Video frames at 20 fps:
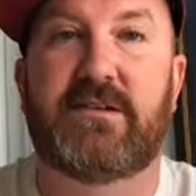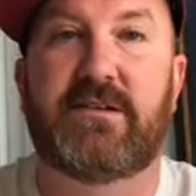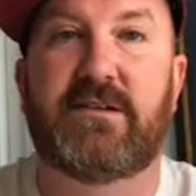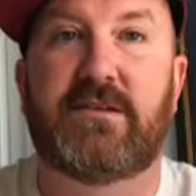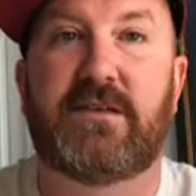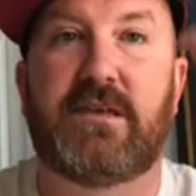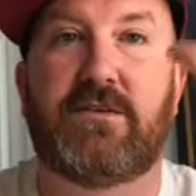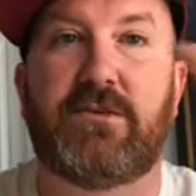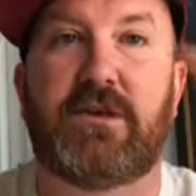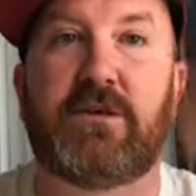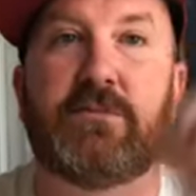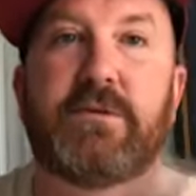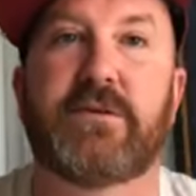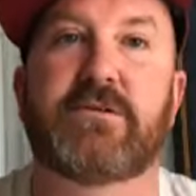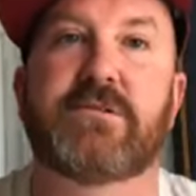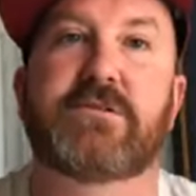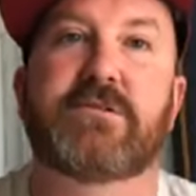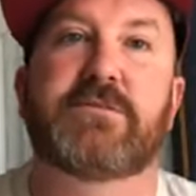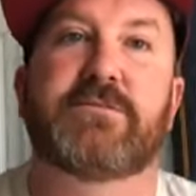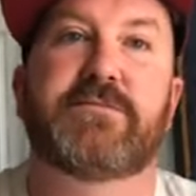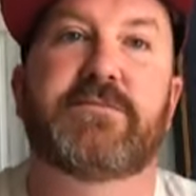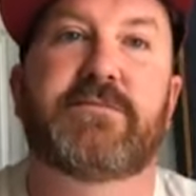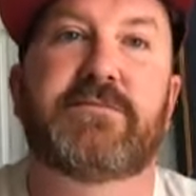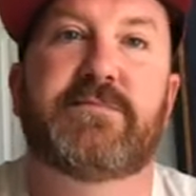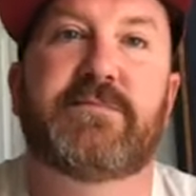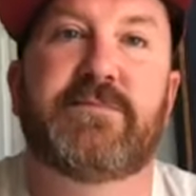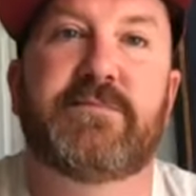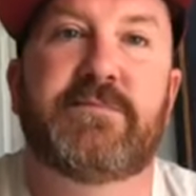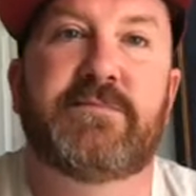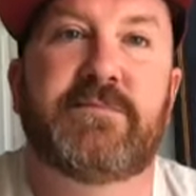he reappears.
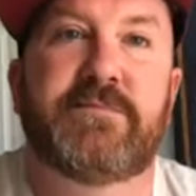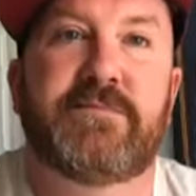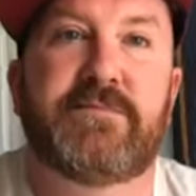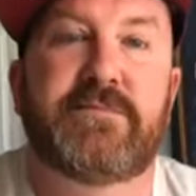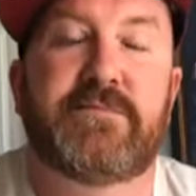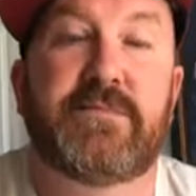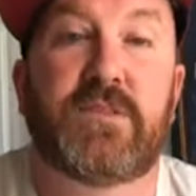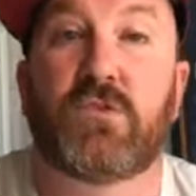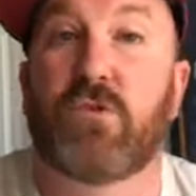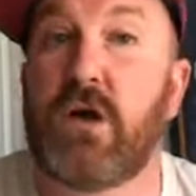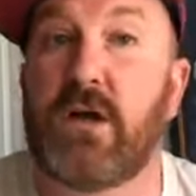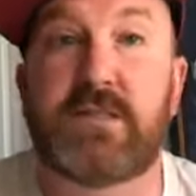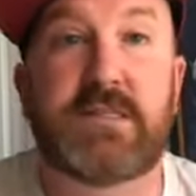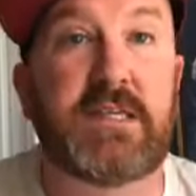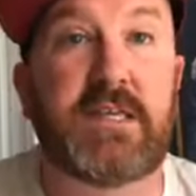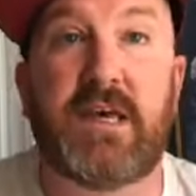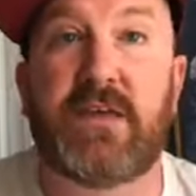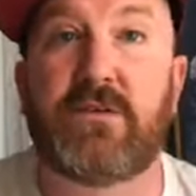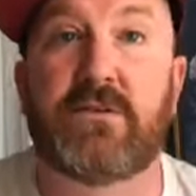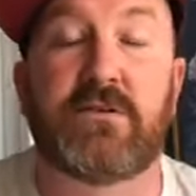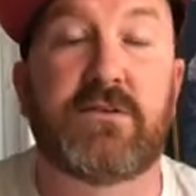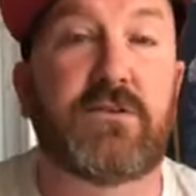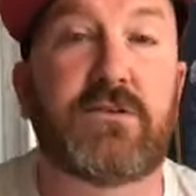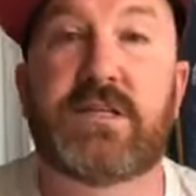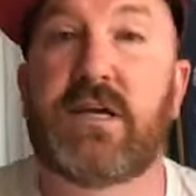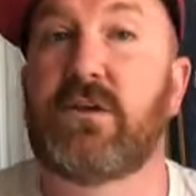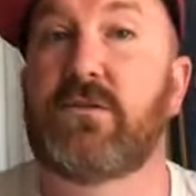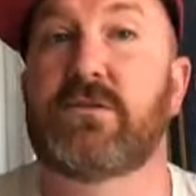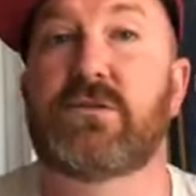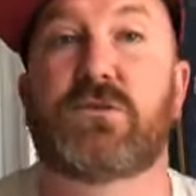They're all together. They're
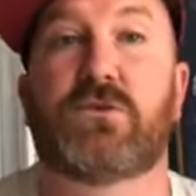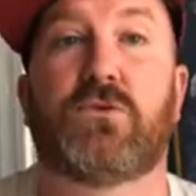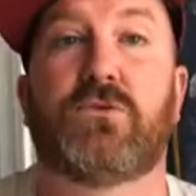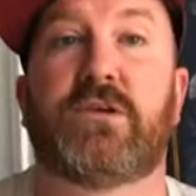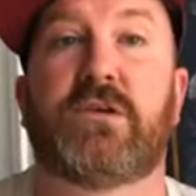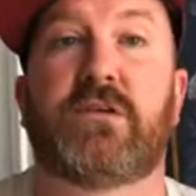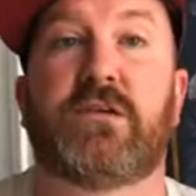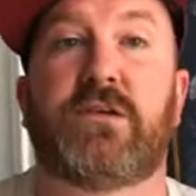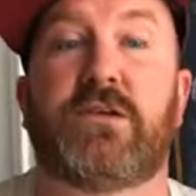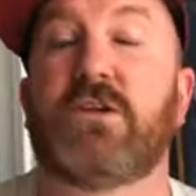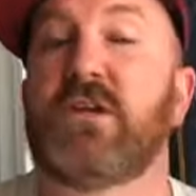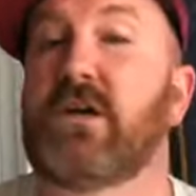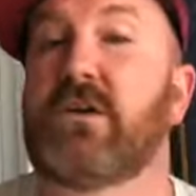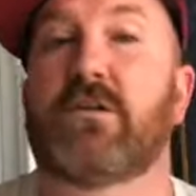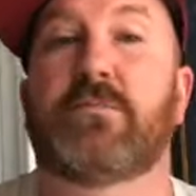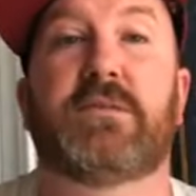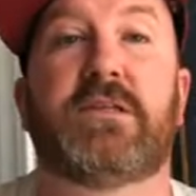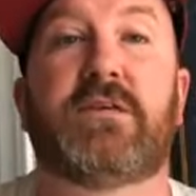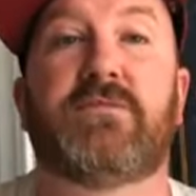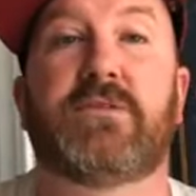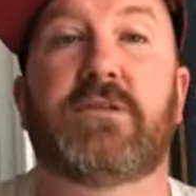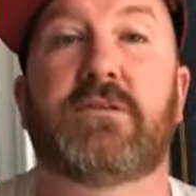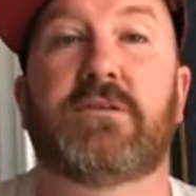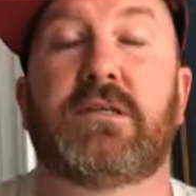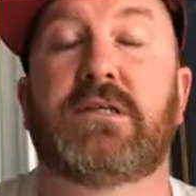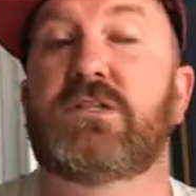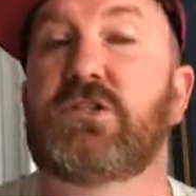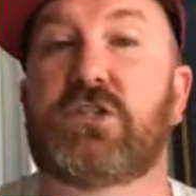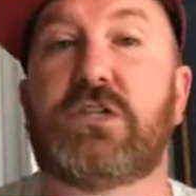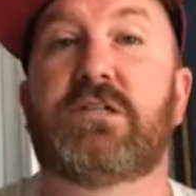telling the story. You're not going to believe it.
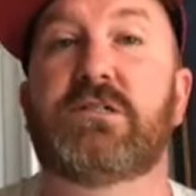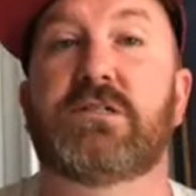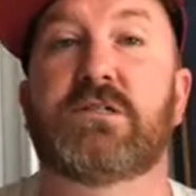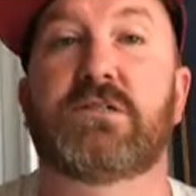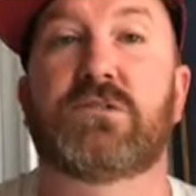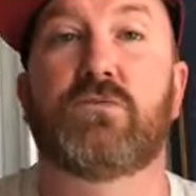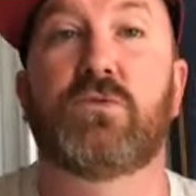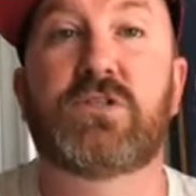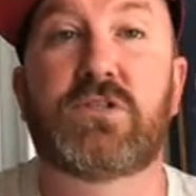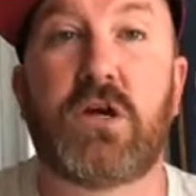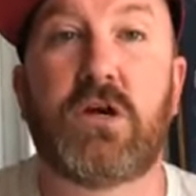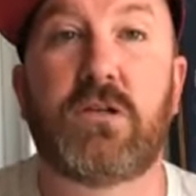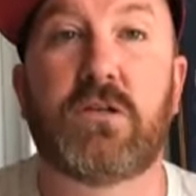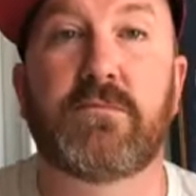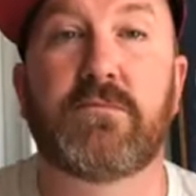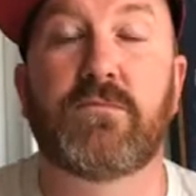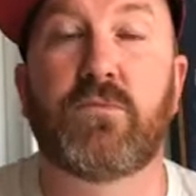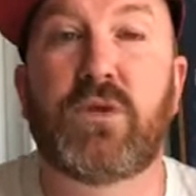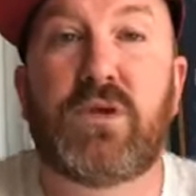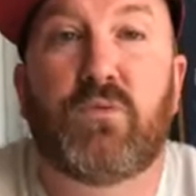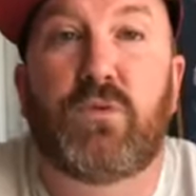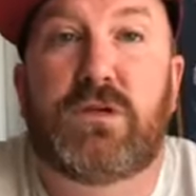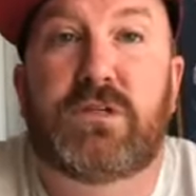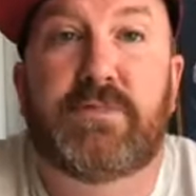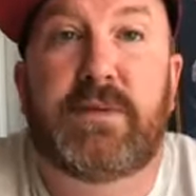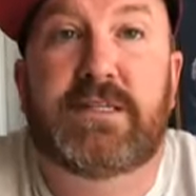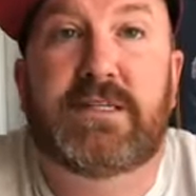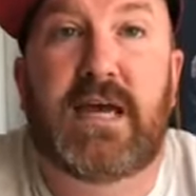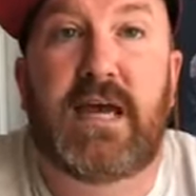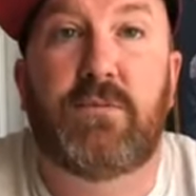It's Jesus. We saw him. We
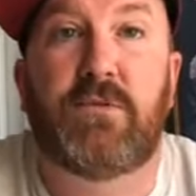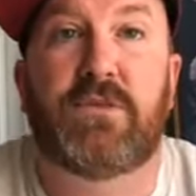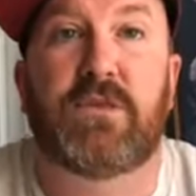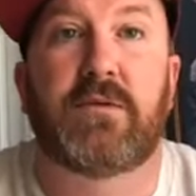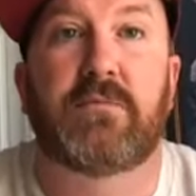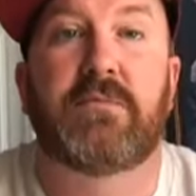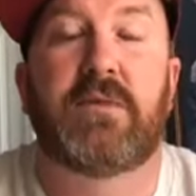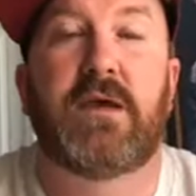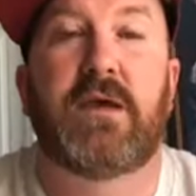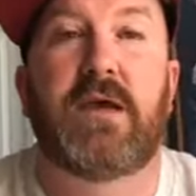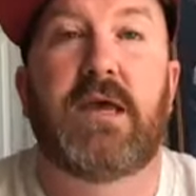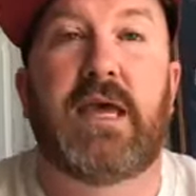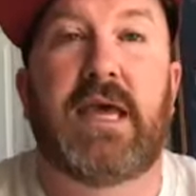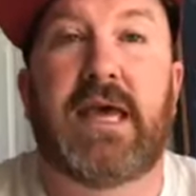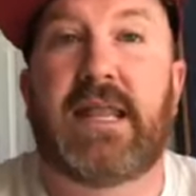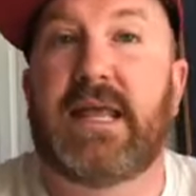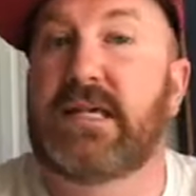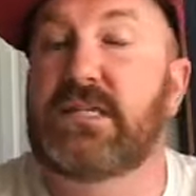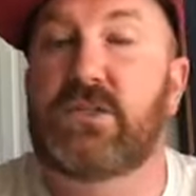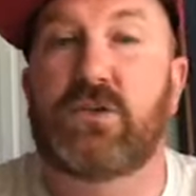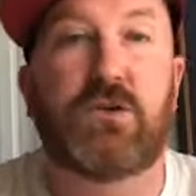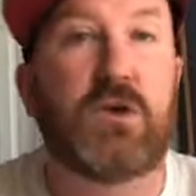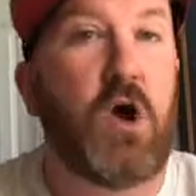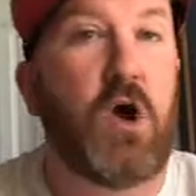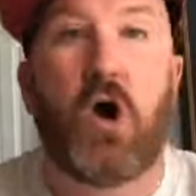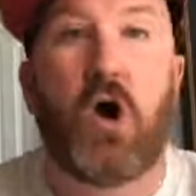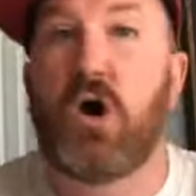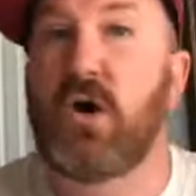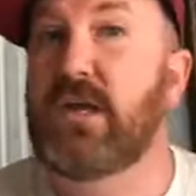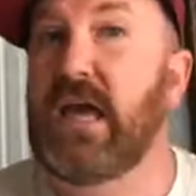spent time with him. And as they're
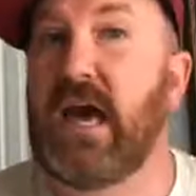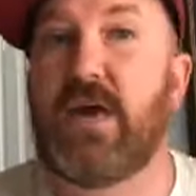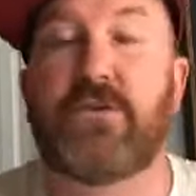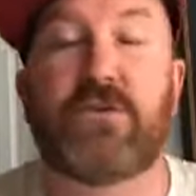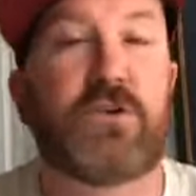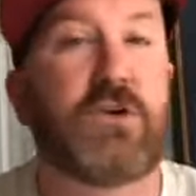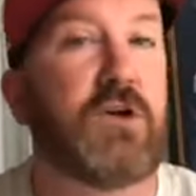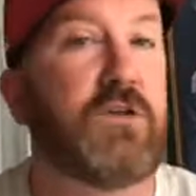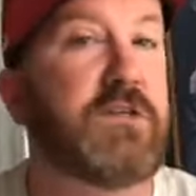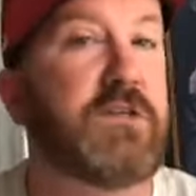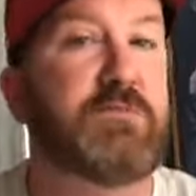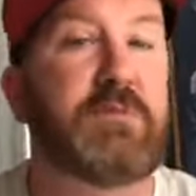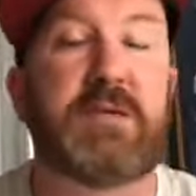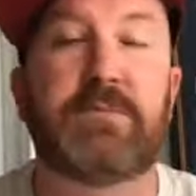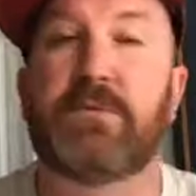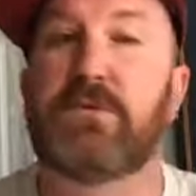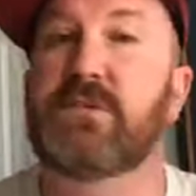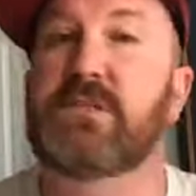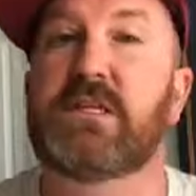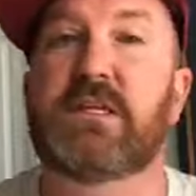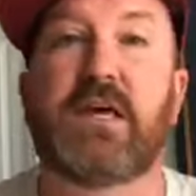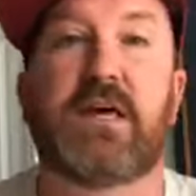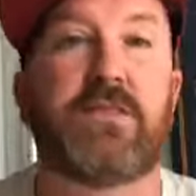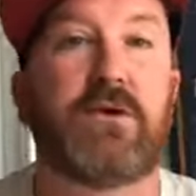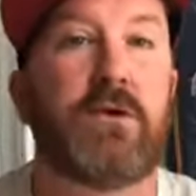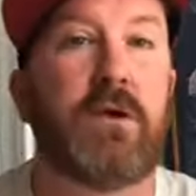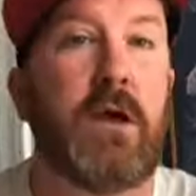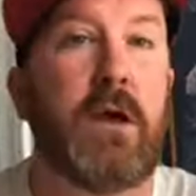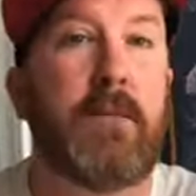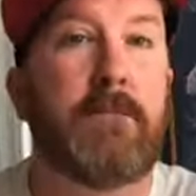all gathered and all these people are
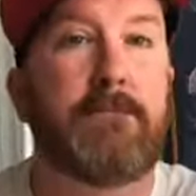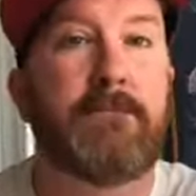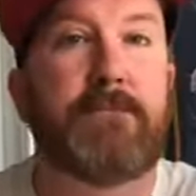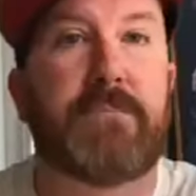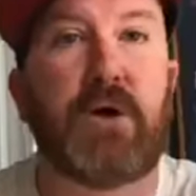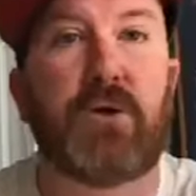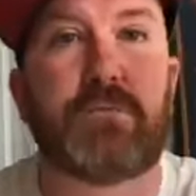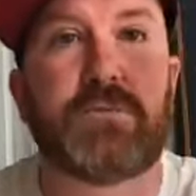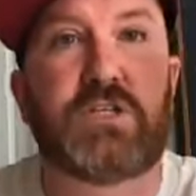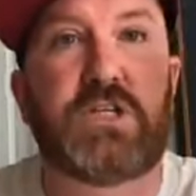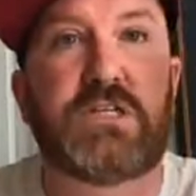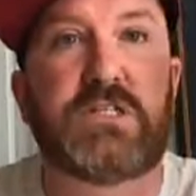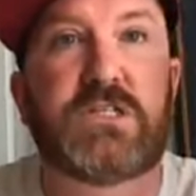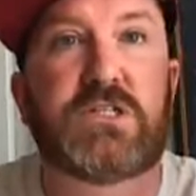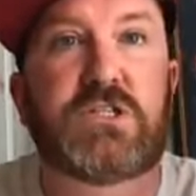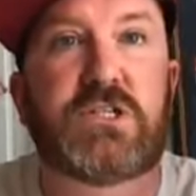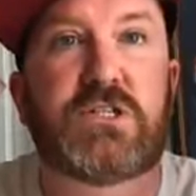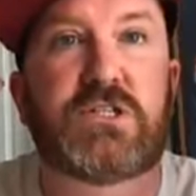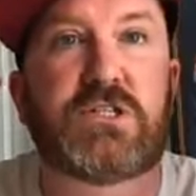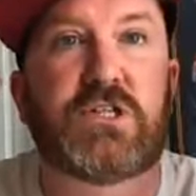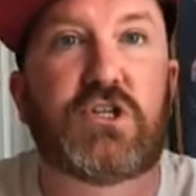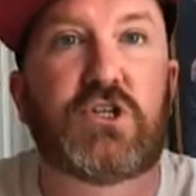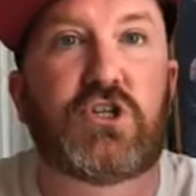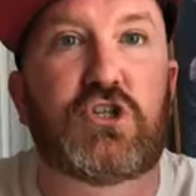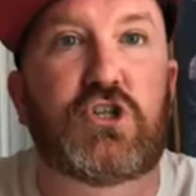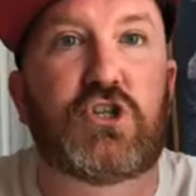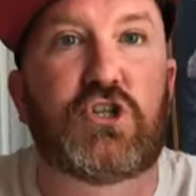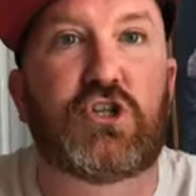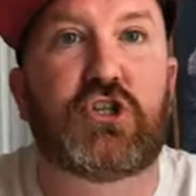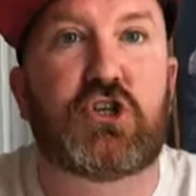together, boom, Jesus just
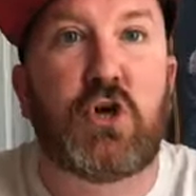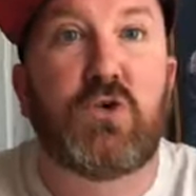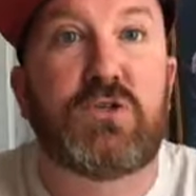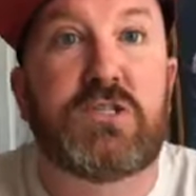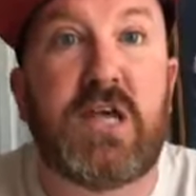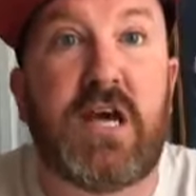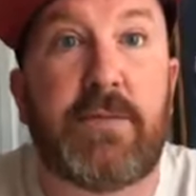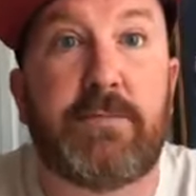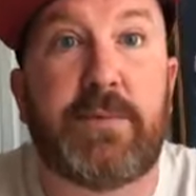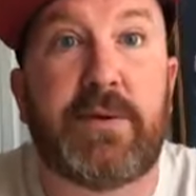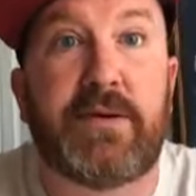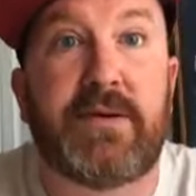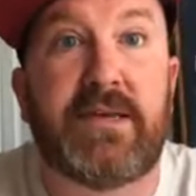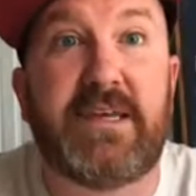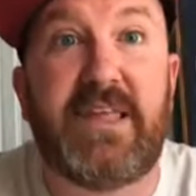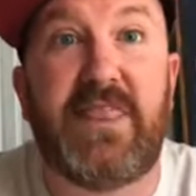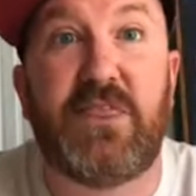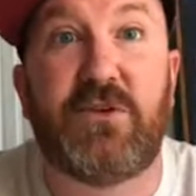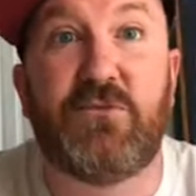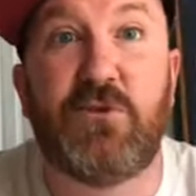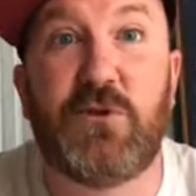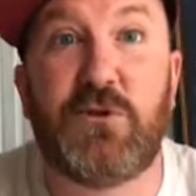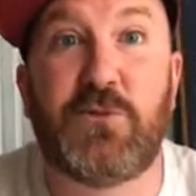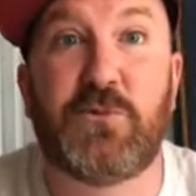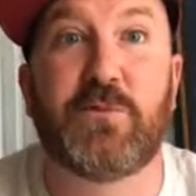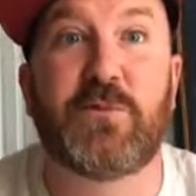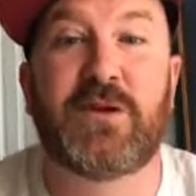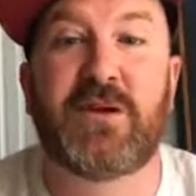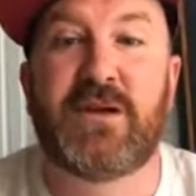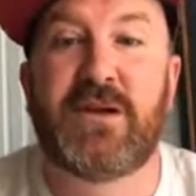shows up in the
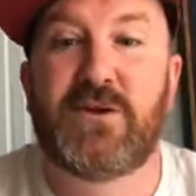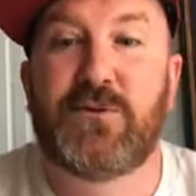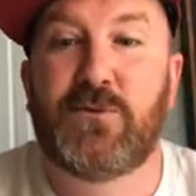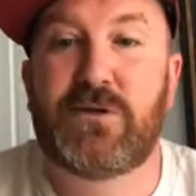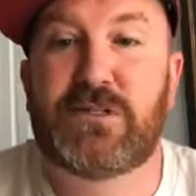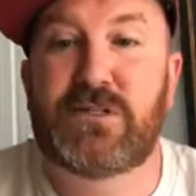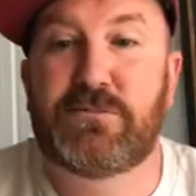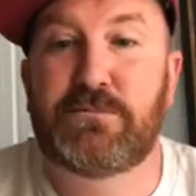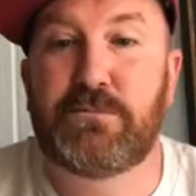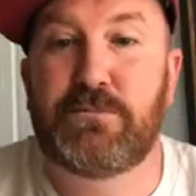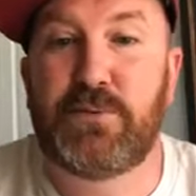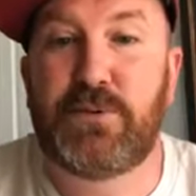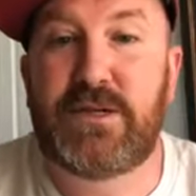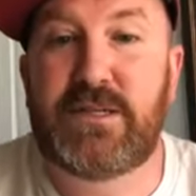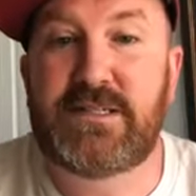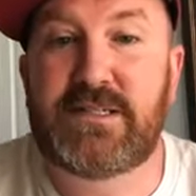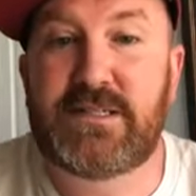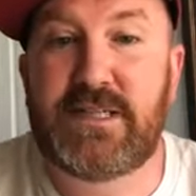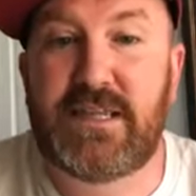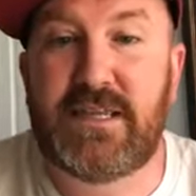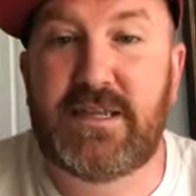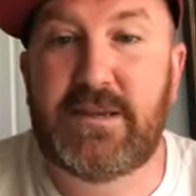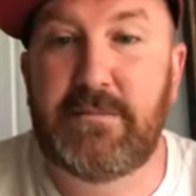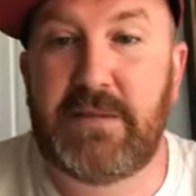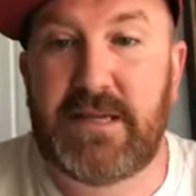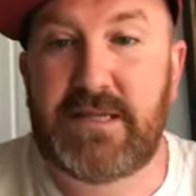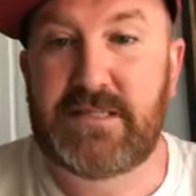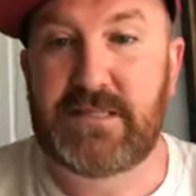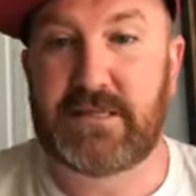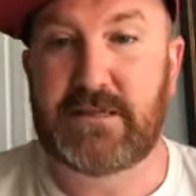room, which is pretty stinking
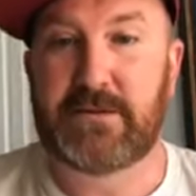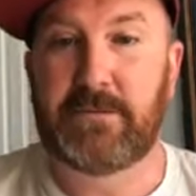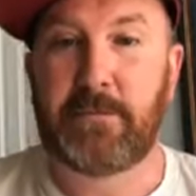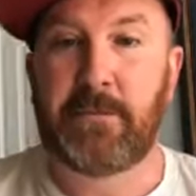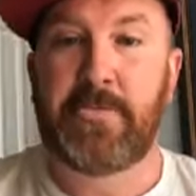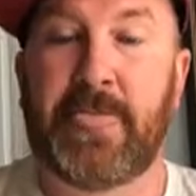amazing.